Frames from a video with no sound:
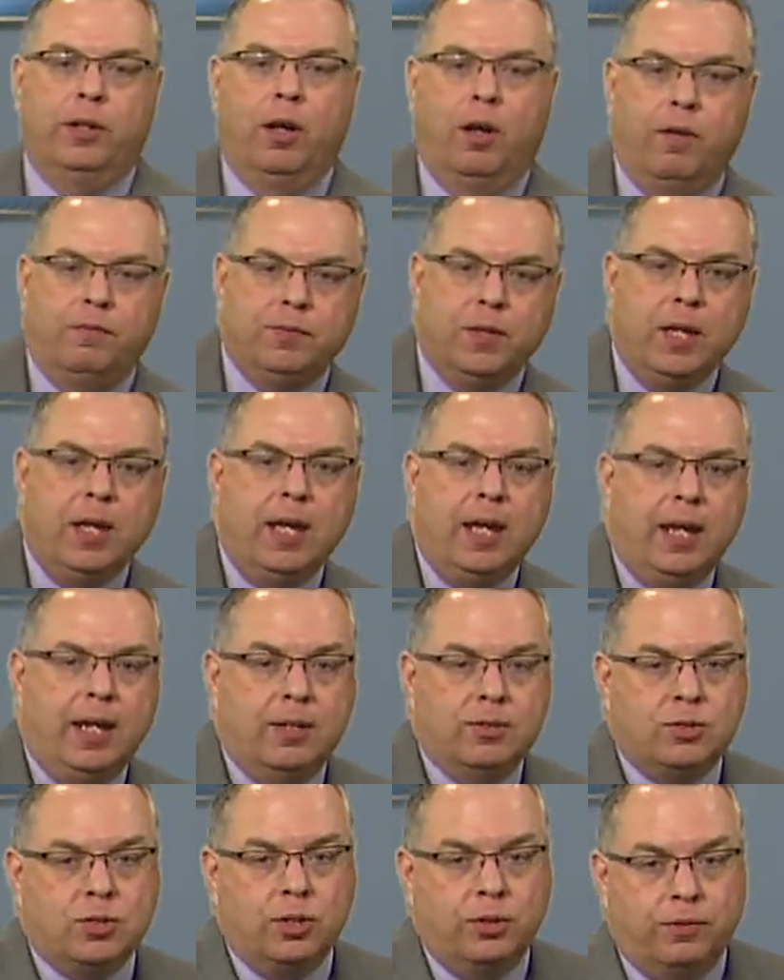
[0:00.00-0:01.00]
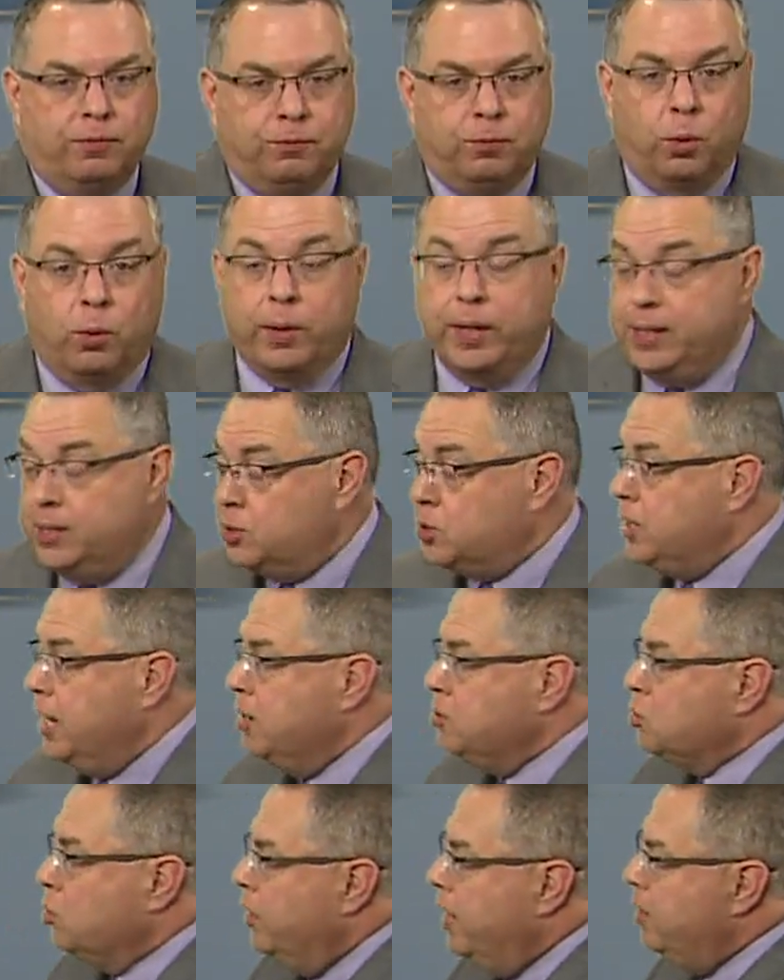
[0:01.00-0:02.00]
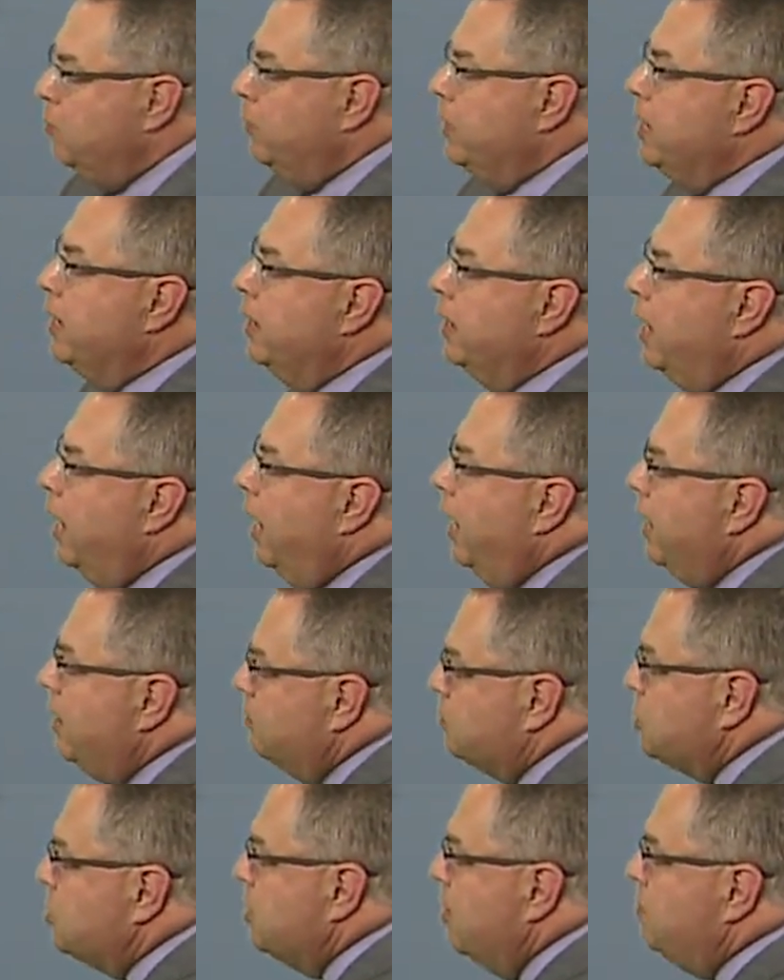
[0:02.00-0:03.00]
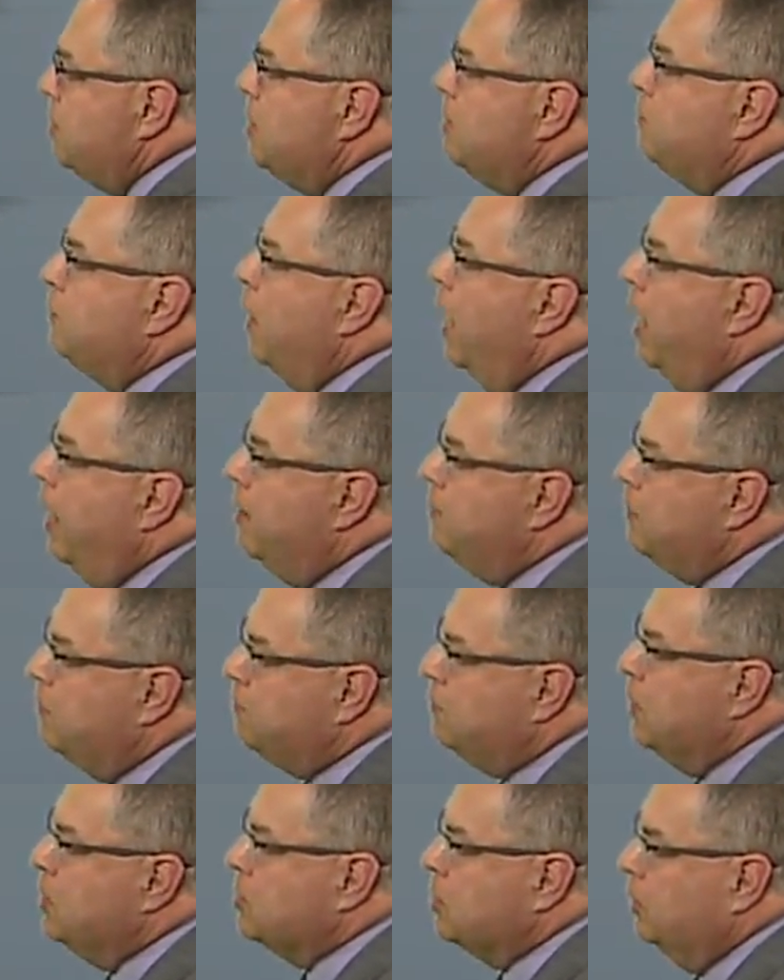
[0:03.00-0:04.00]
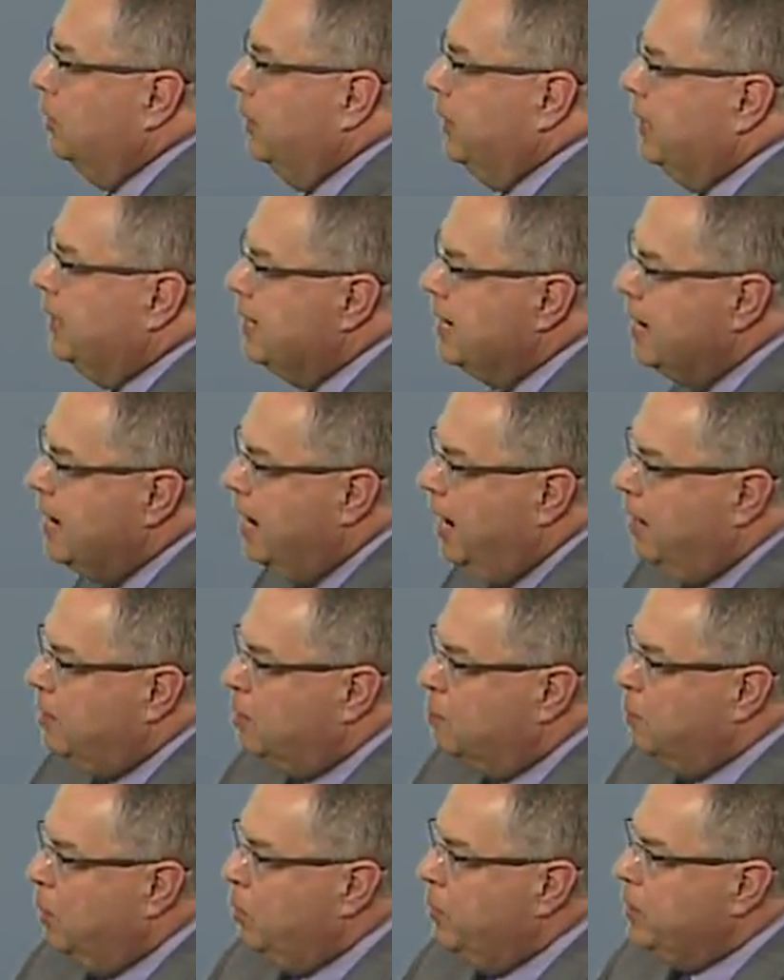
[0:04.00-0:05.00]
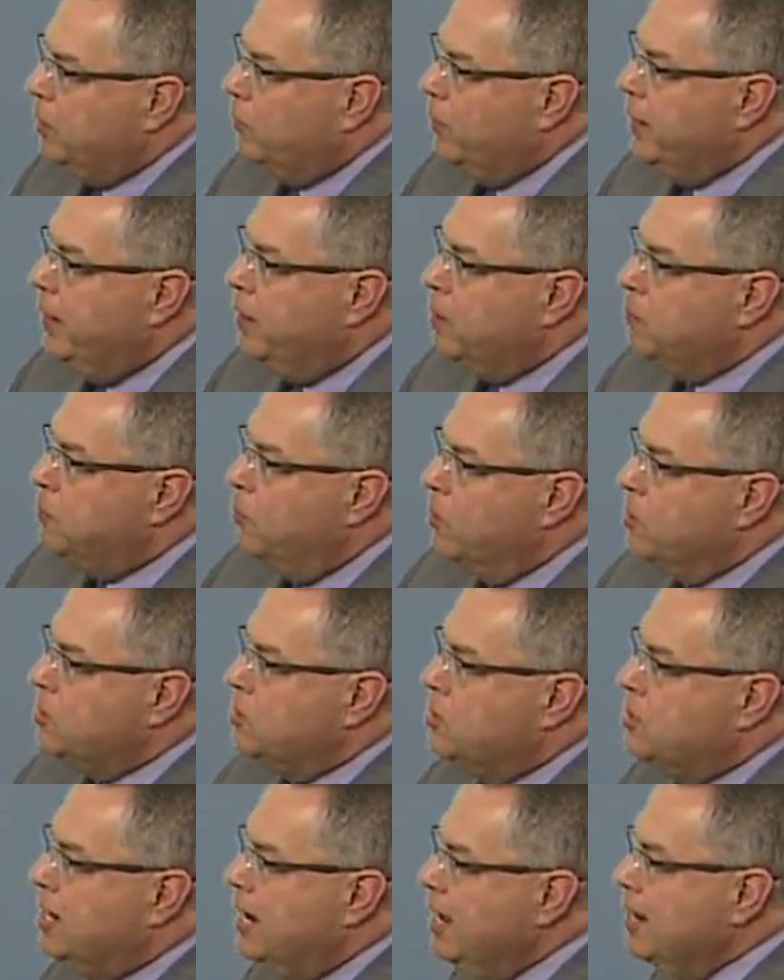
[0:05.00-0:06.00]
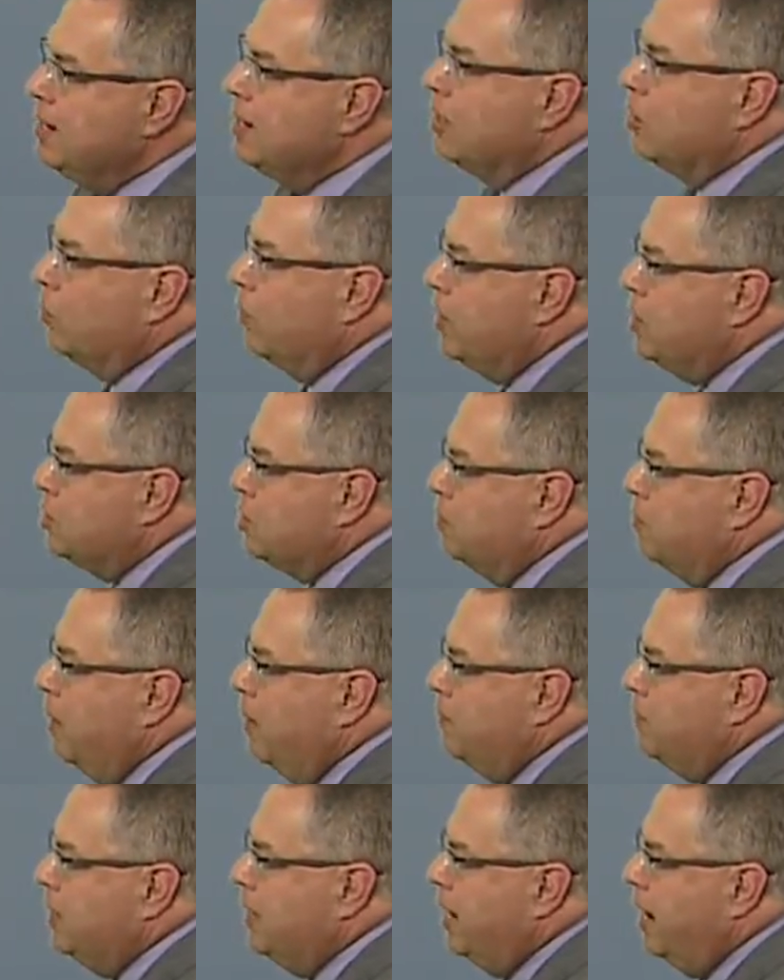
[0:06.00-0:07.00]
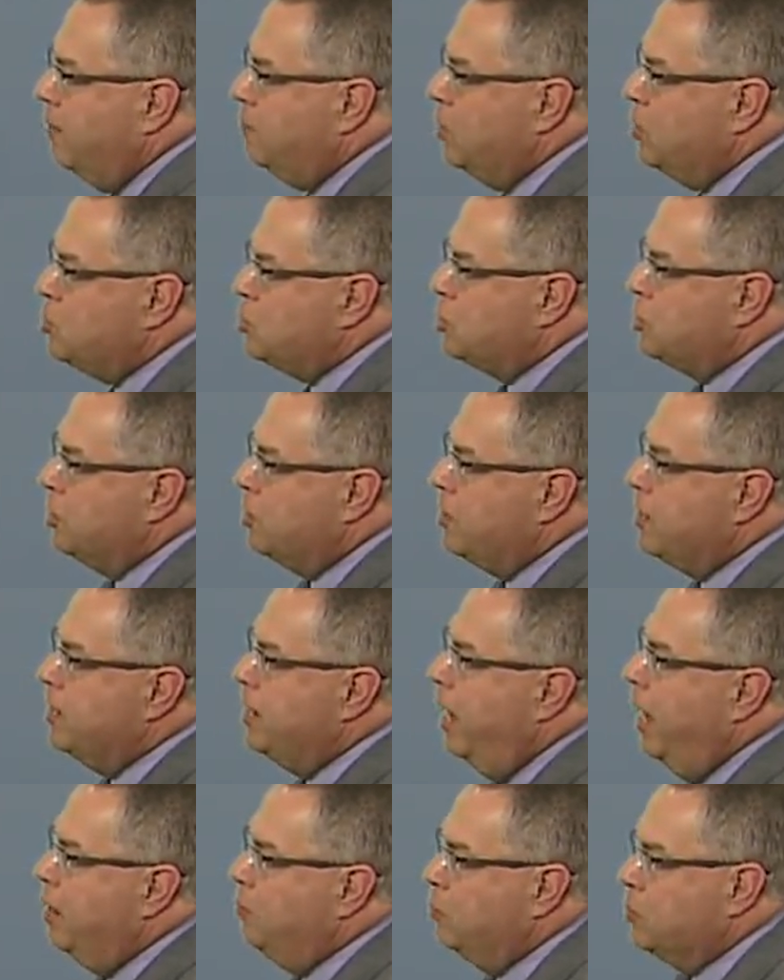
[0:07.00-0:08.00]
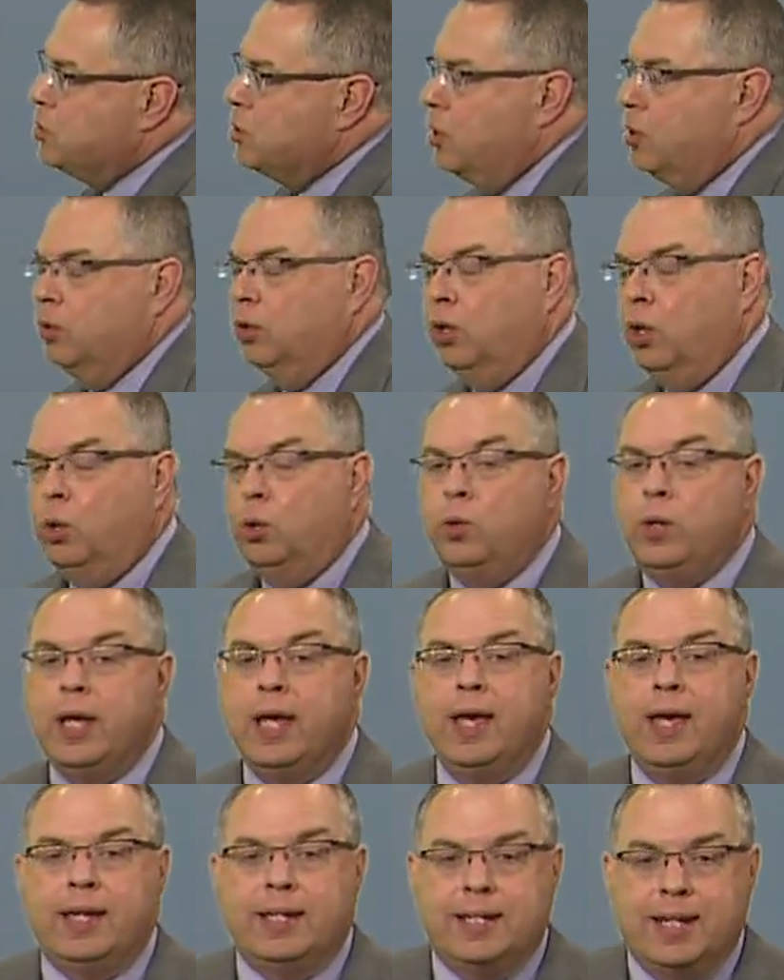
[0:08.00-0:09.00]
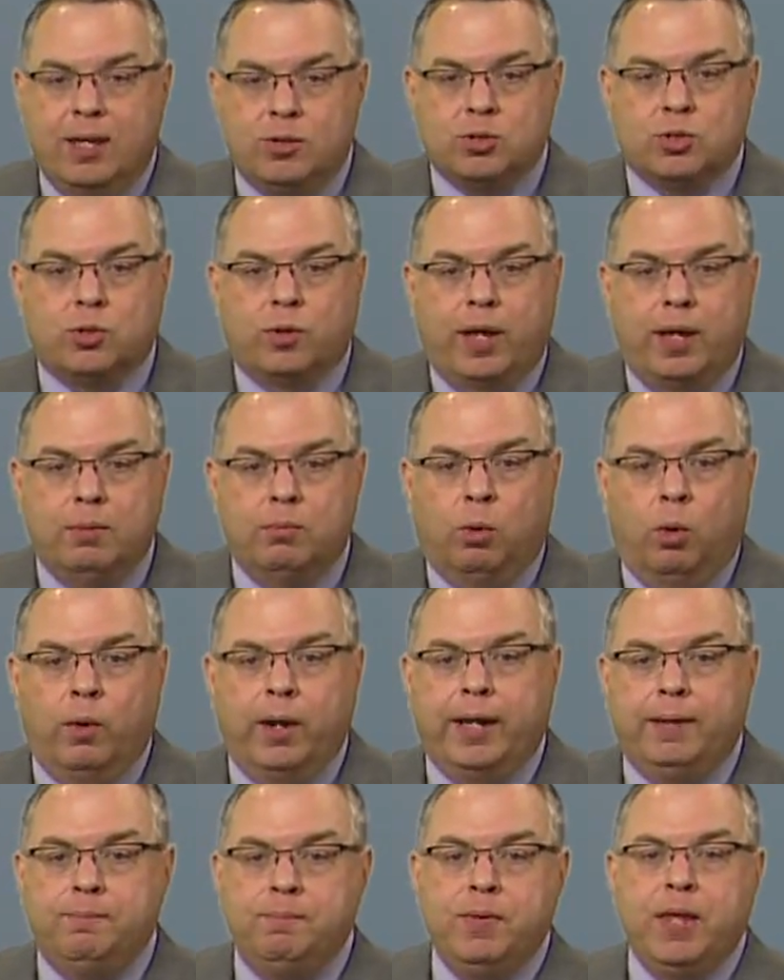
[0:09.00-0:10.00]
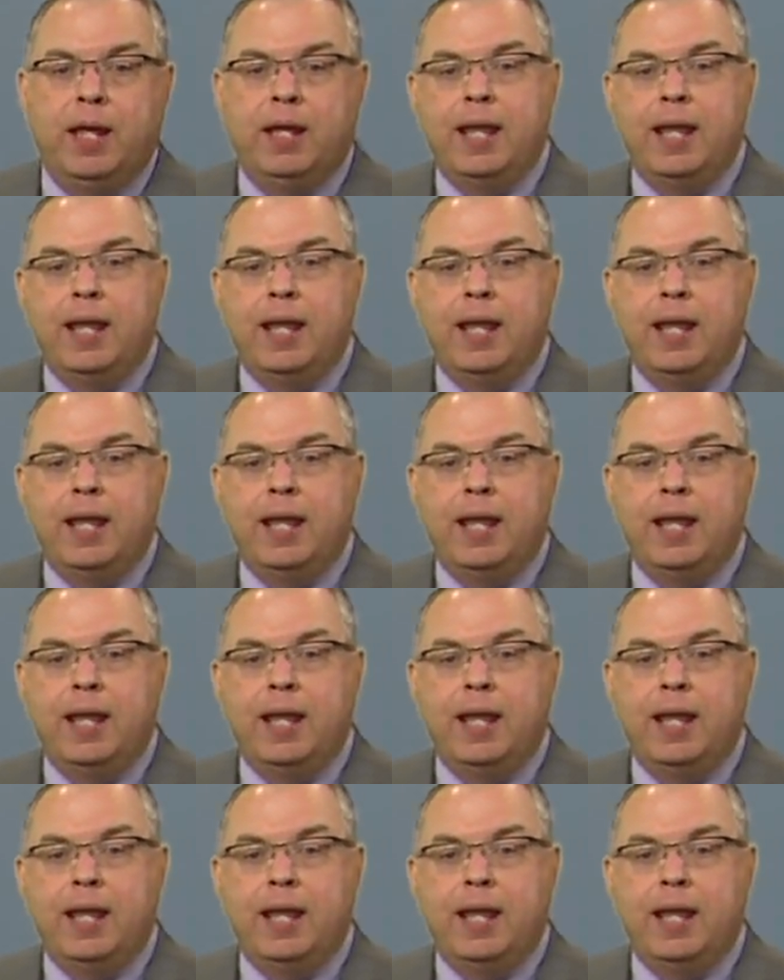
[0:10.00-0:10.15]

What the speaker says: off into the 40s. Yesterday, we hit a high of 75 officially at the Bowling Green Airport, 10 degrees above the average. 39 was our low yesterday morning.